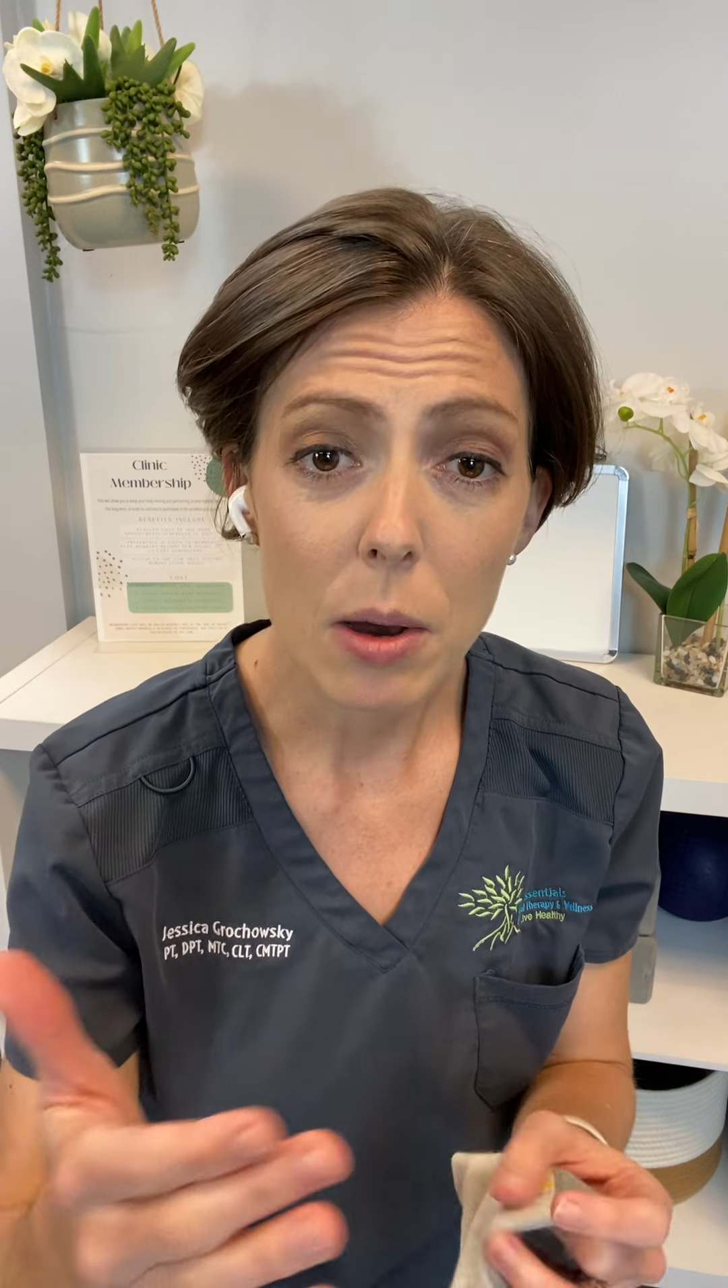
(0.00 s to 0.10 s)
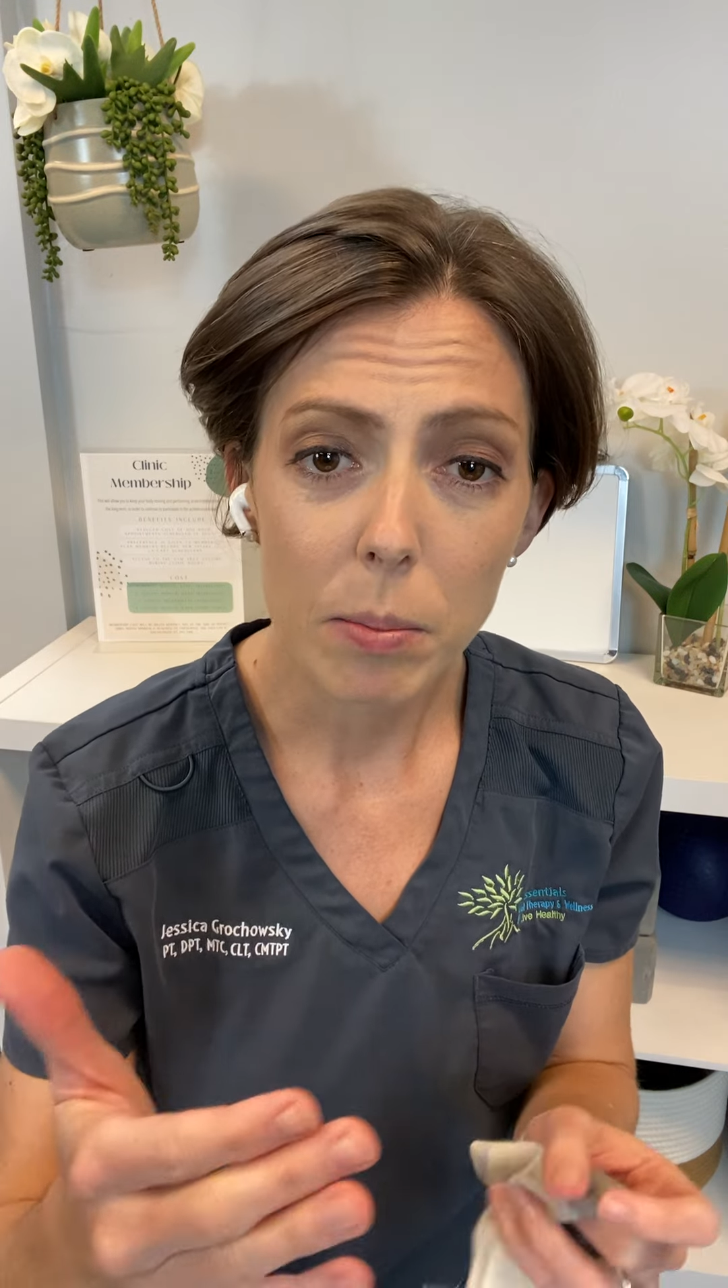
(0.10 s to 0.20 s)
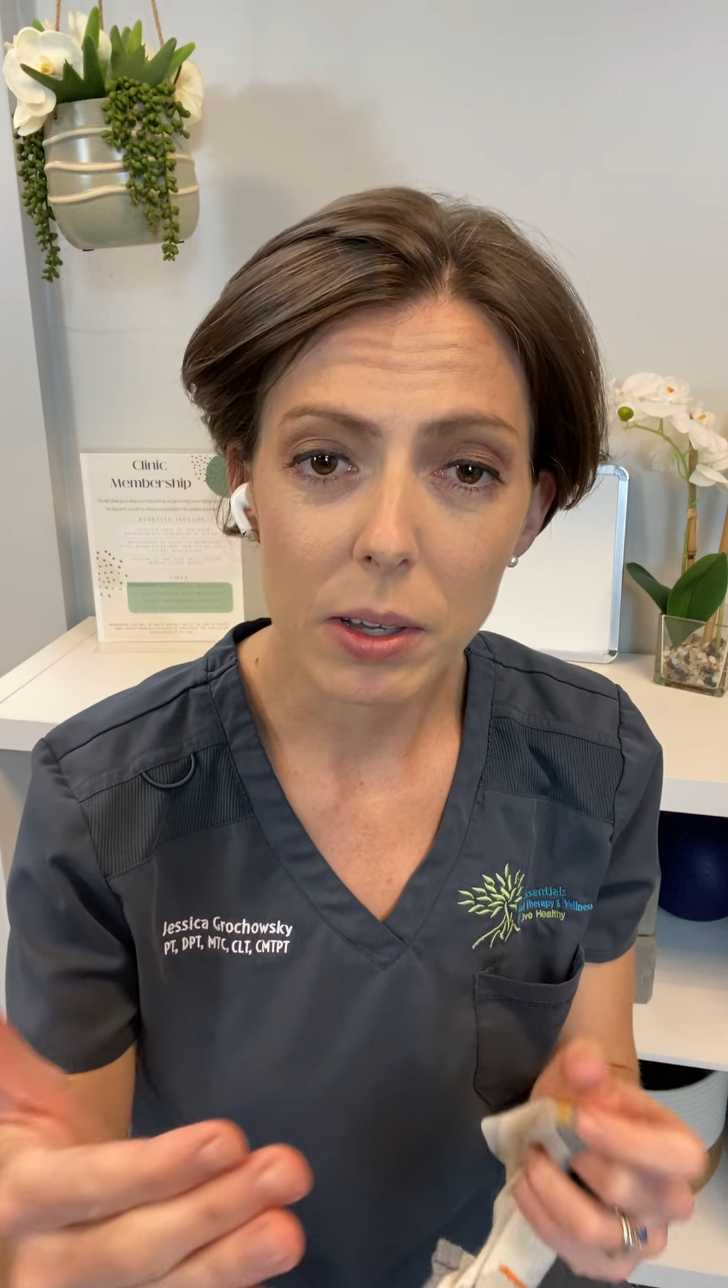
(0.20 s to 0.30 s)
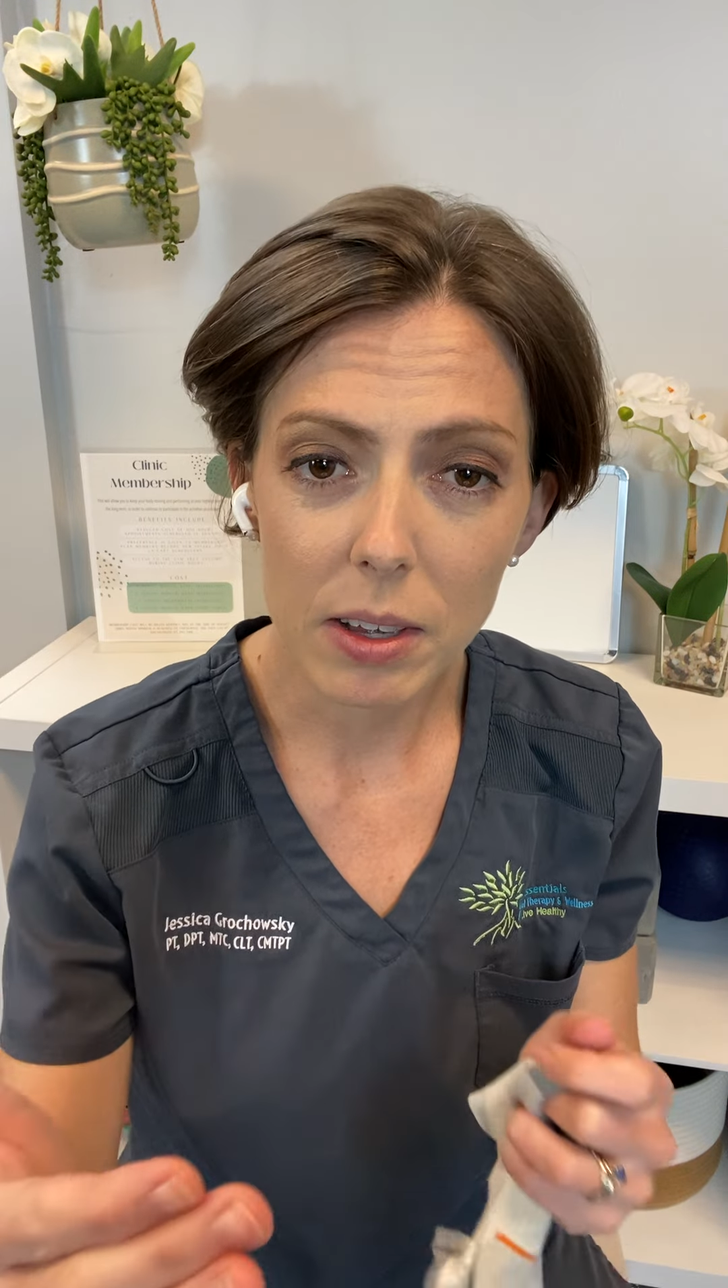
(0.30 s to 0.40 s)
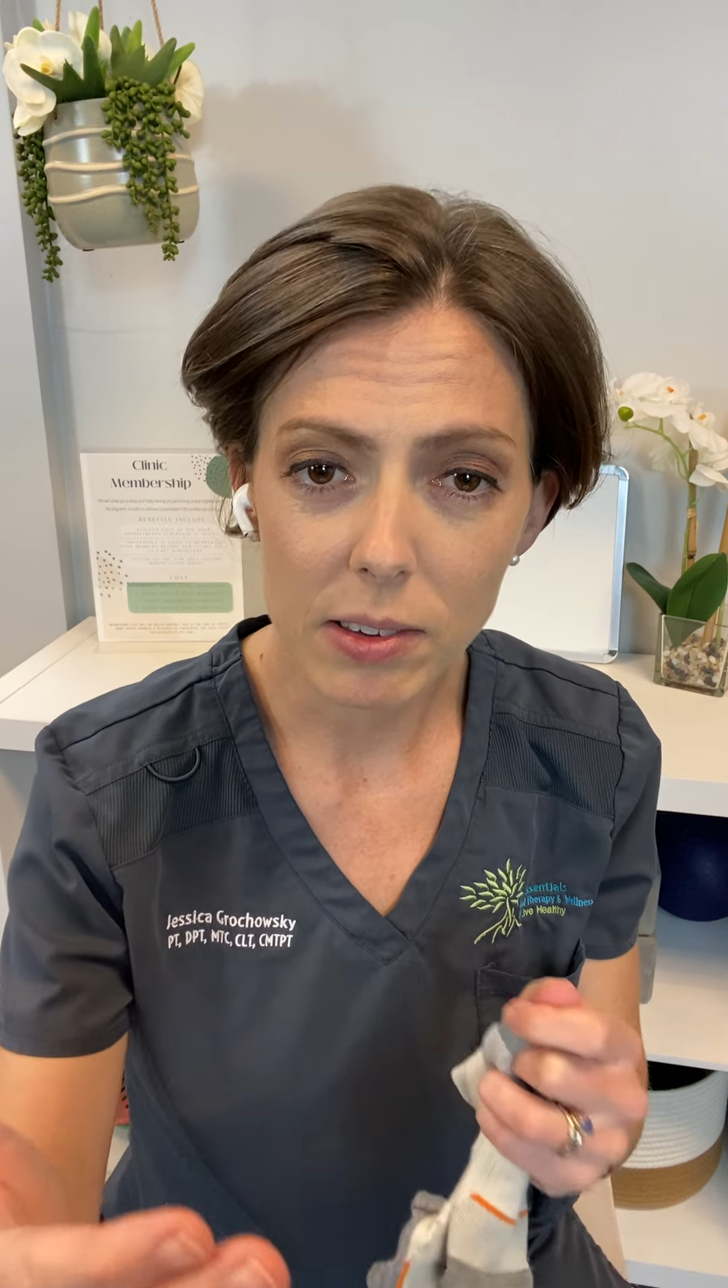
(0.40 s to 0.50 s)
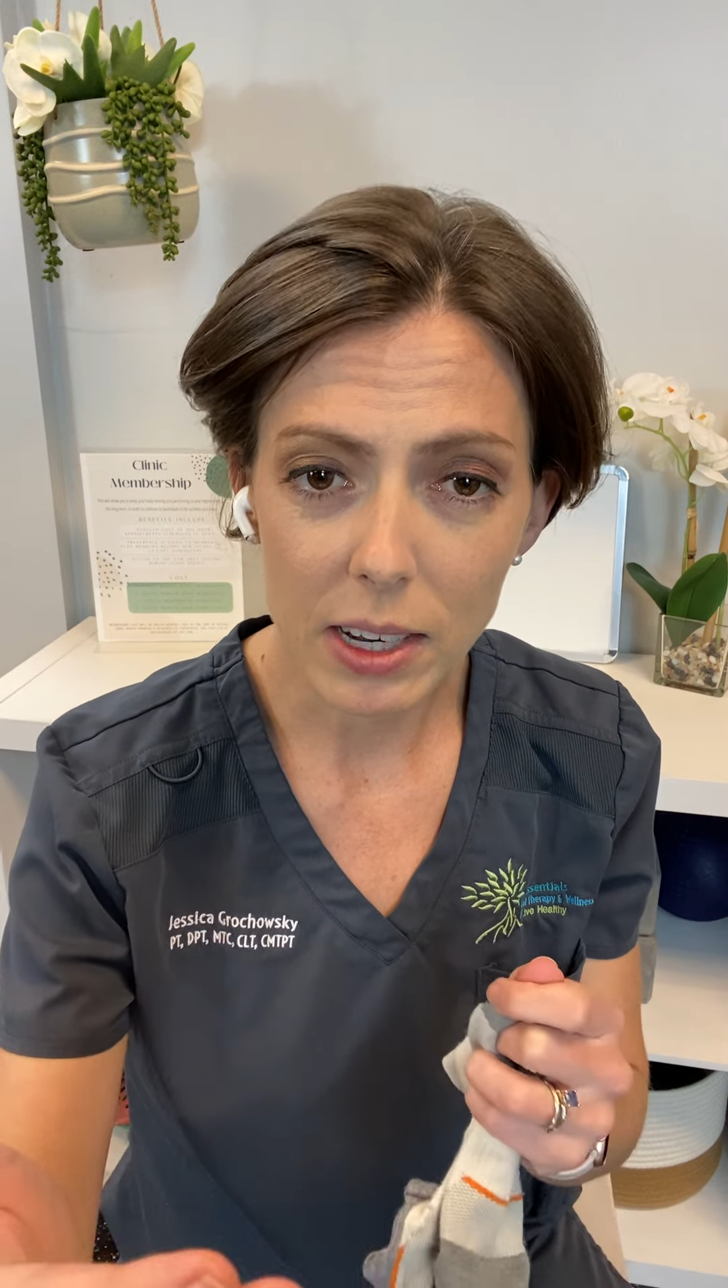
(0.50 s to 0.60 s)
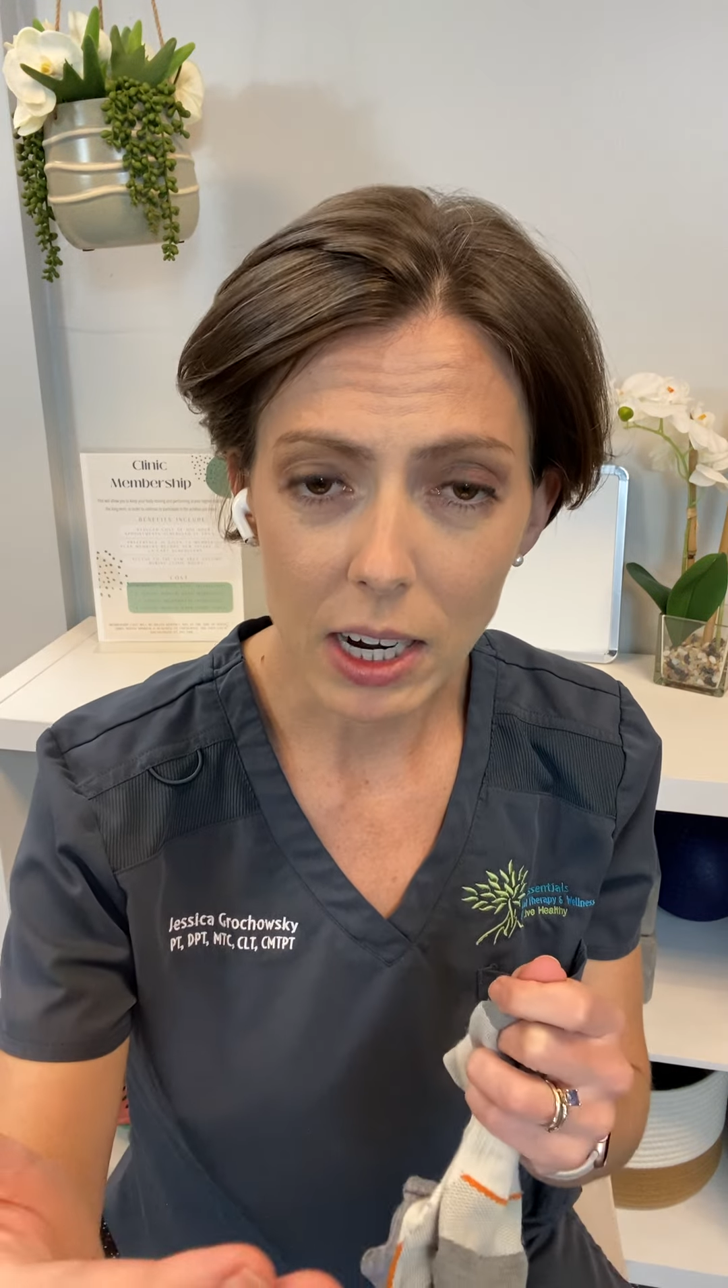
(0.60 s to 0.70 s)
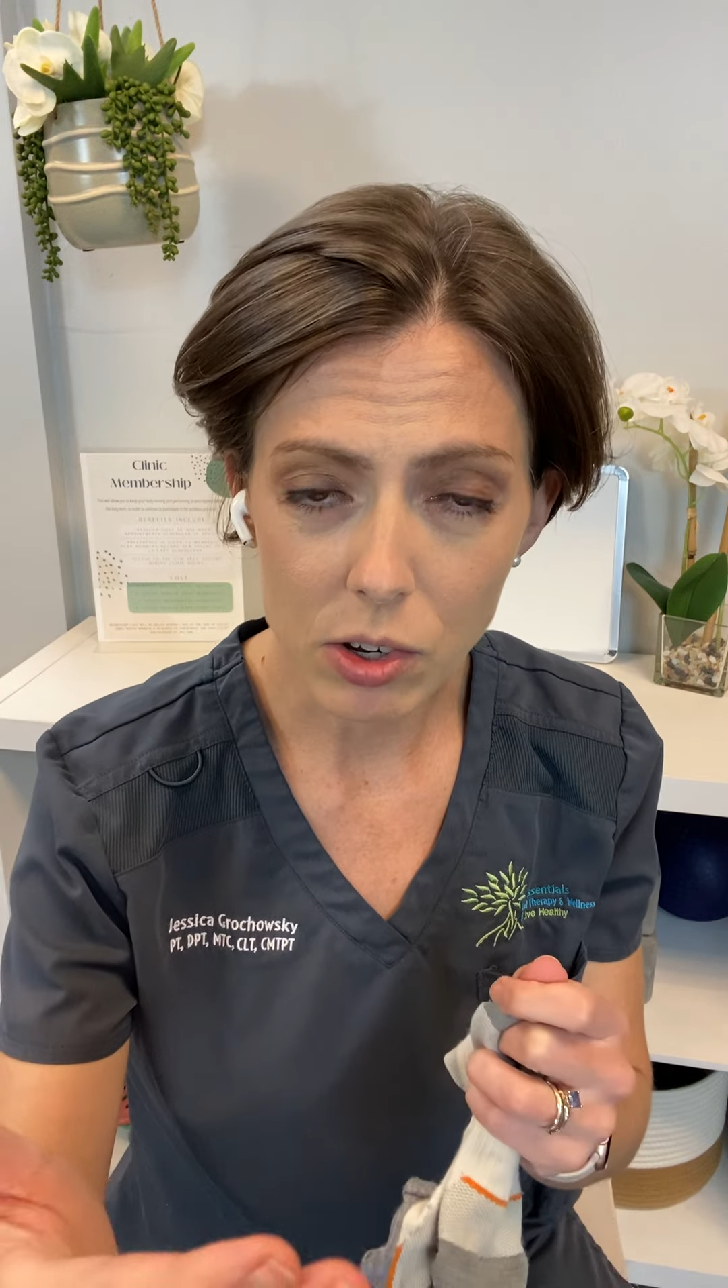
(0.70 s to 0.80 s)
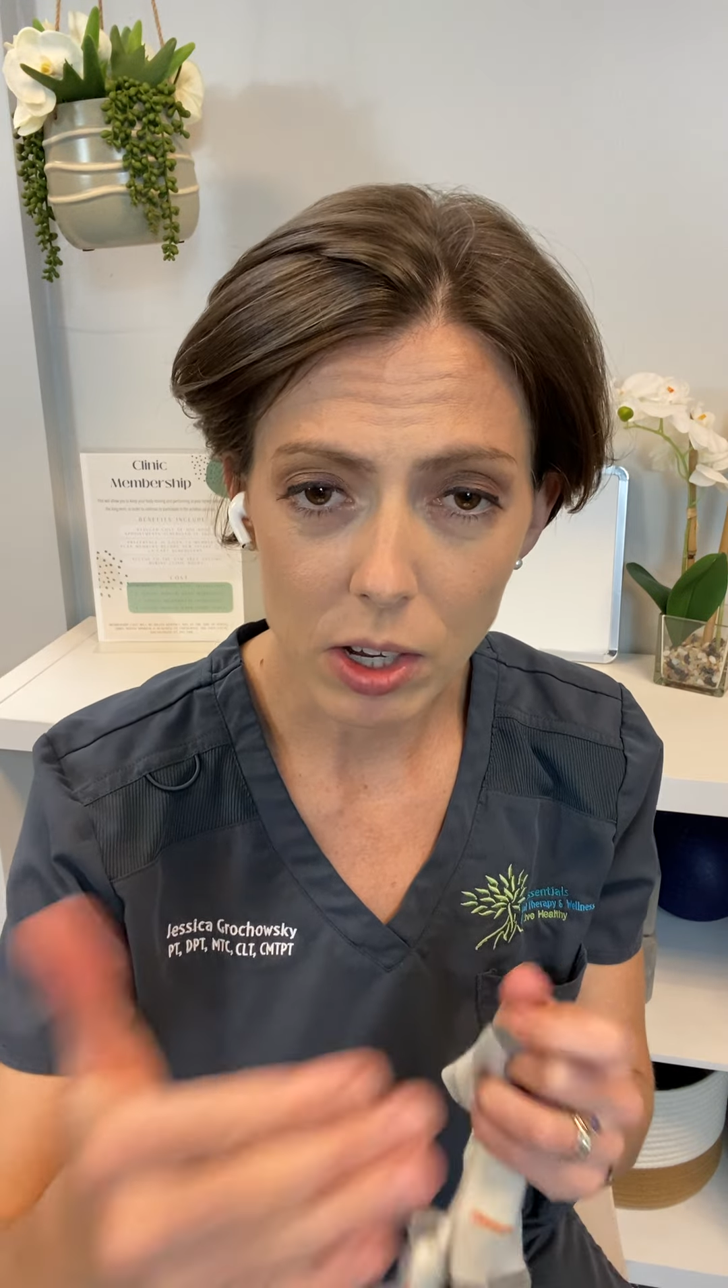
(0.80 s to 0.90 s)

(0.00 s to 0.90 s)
but doesn't actually